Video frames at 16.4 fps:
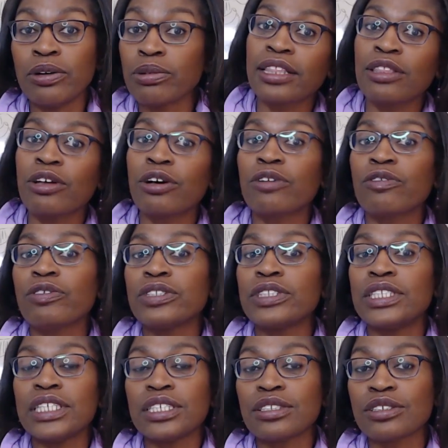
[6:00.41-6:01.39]
look for
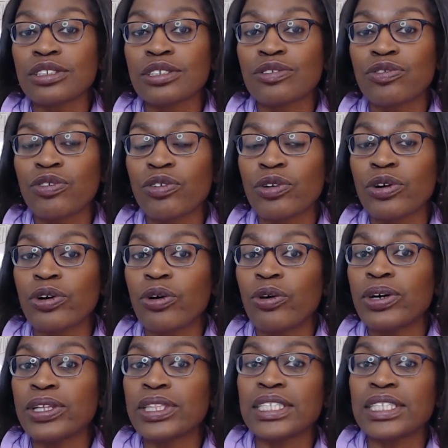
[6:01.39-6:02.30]
deals for on the